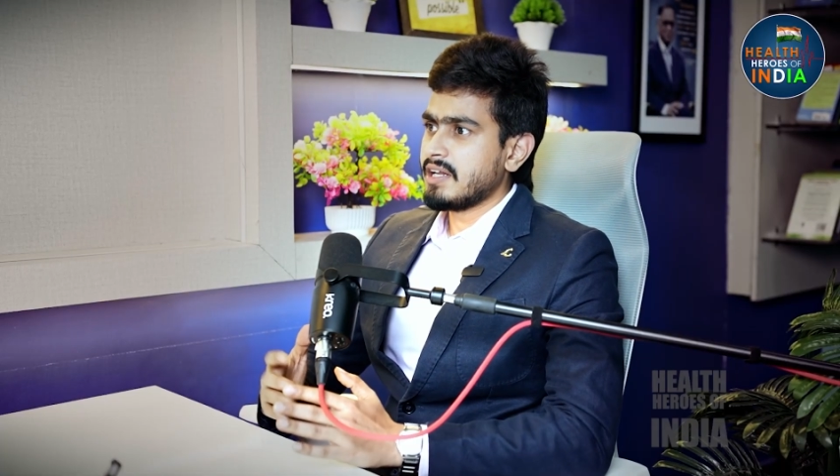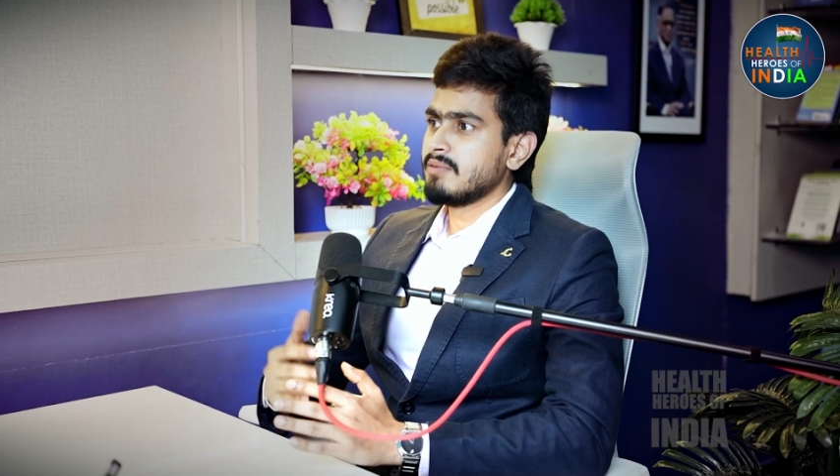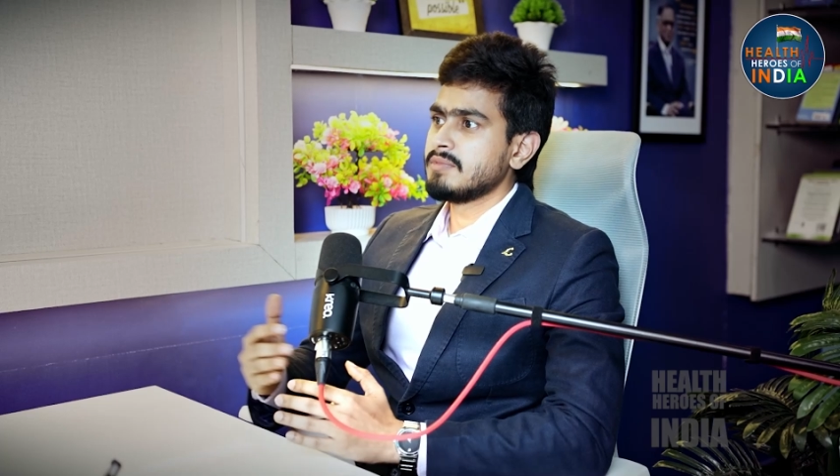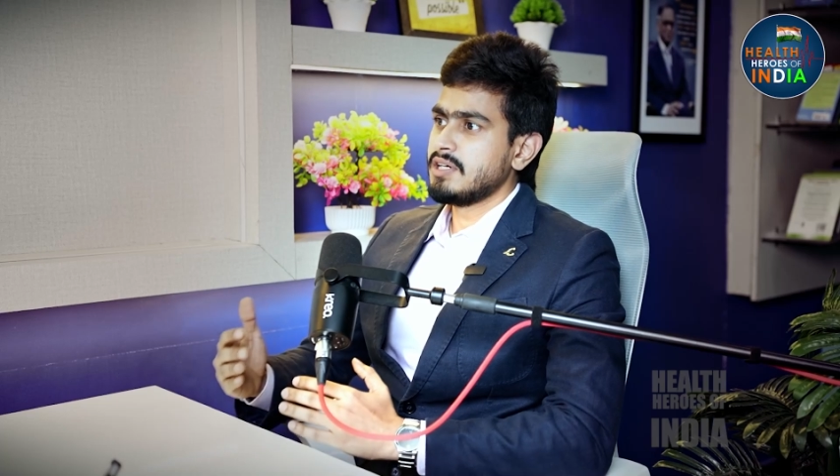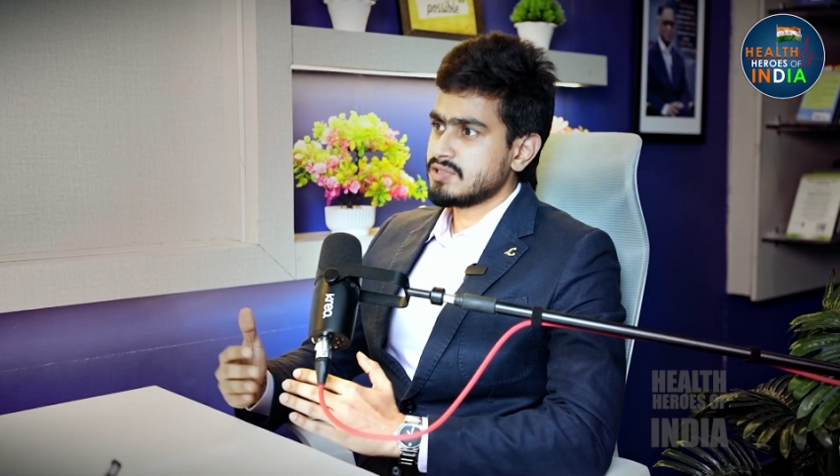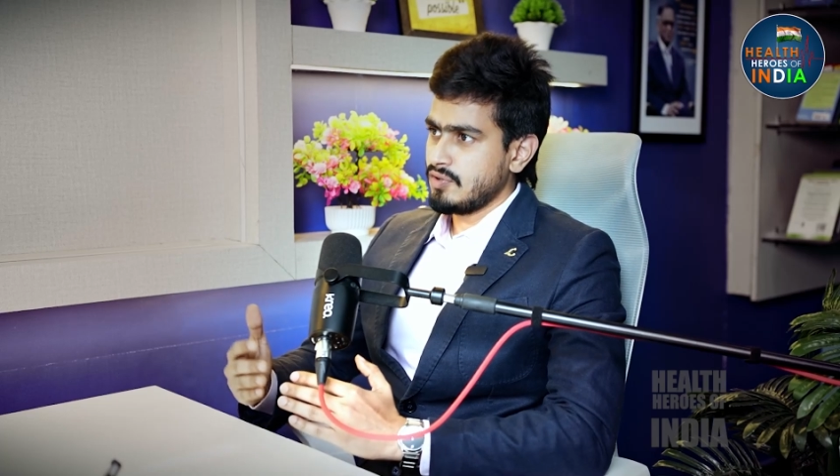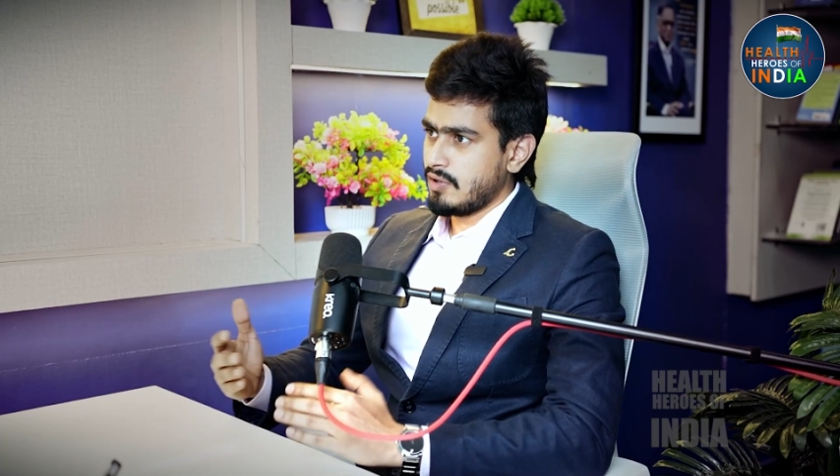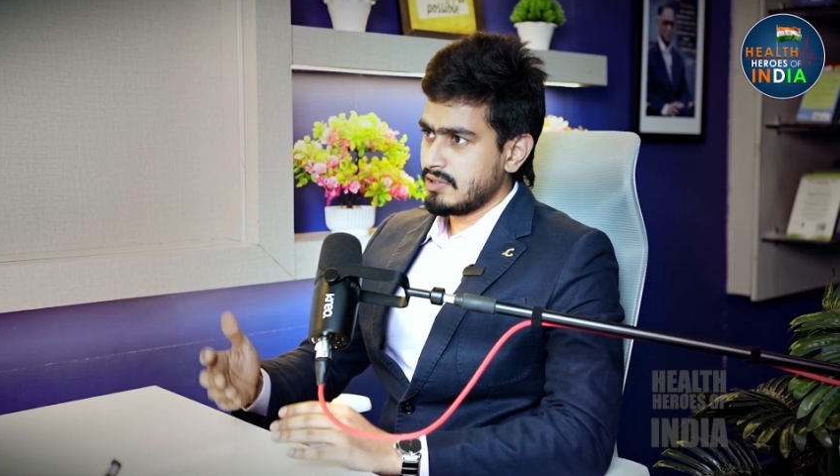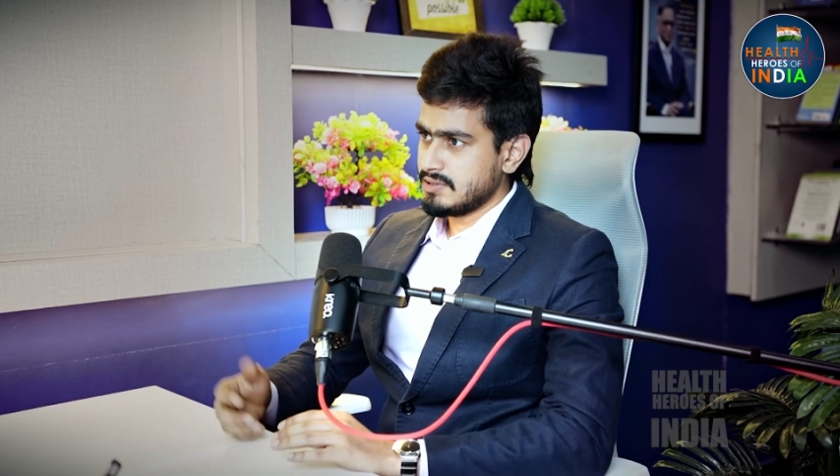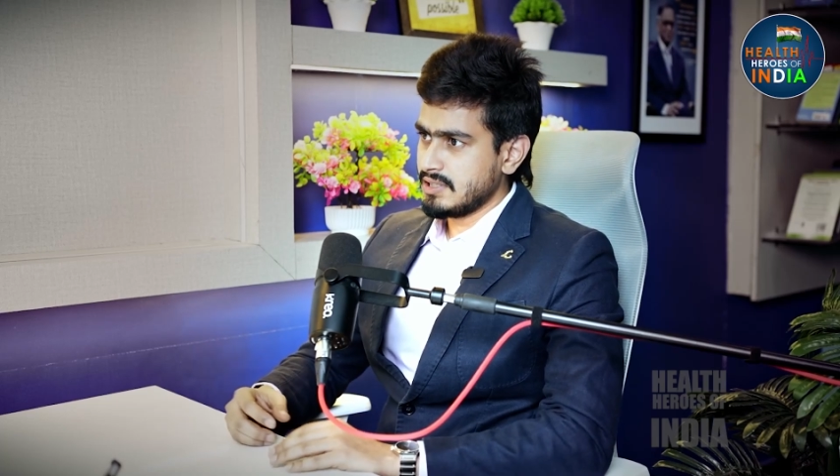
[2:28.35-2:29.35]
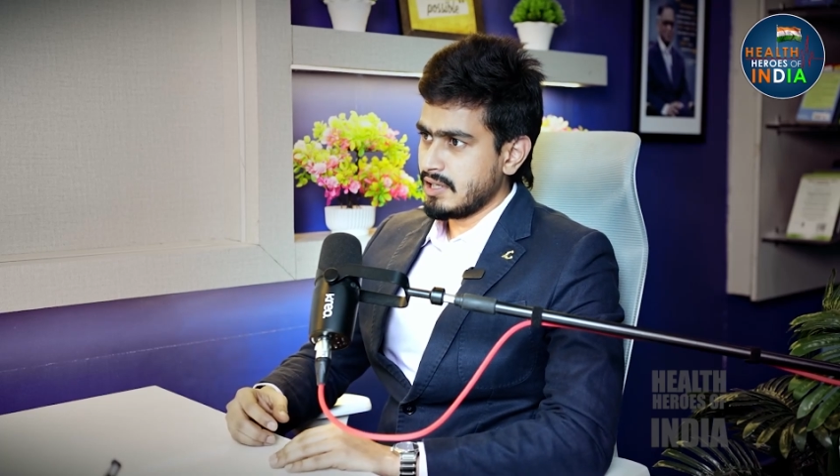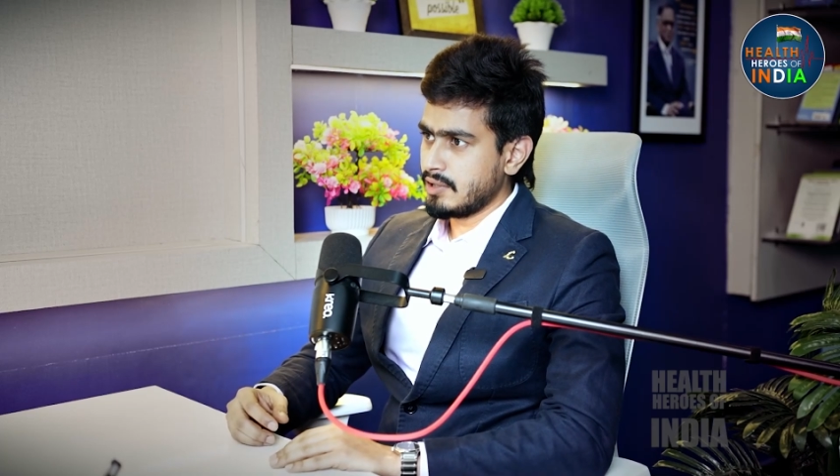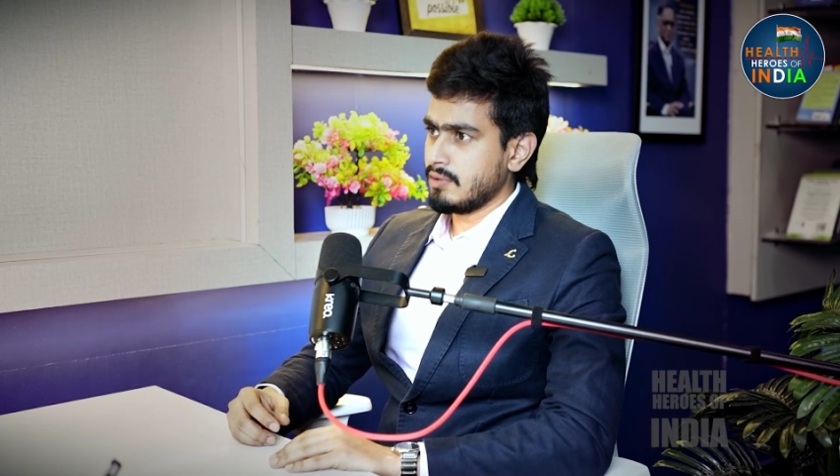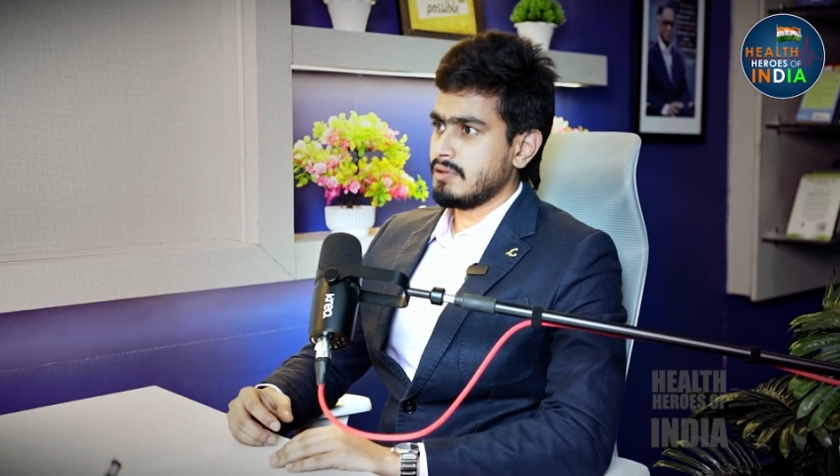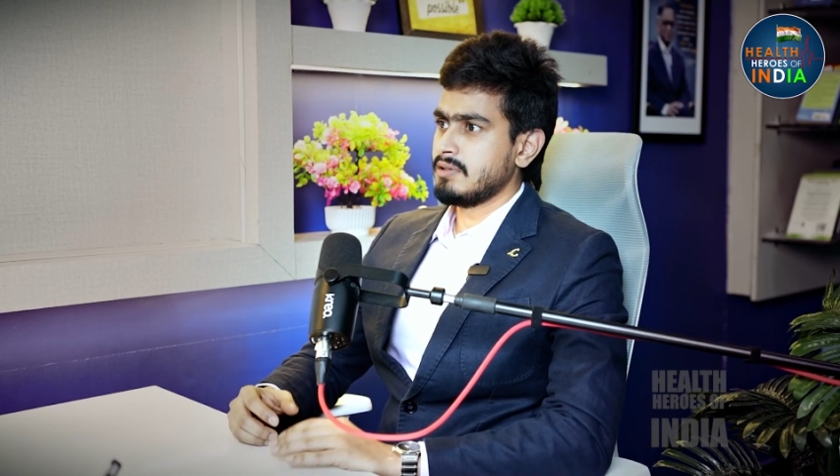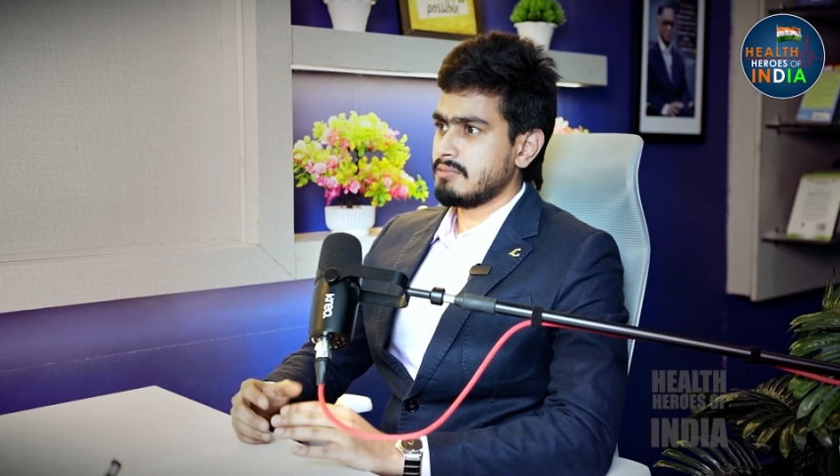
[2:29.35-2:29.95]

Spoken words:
time that's not the scenario.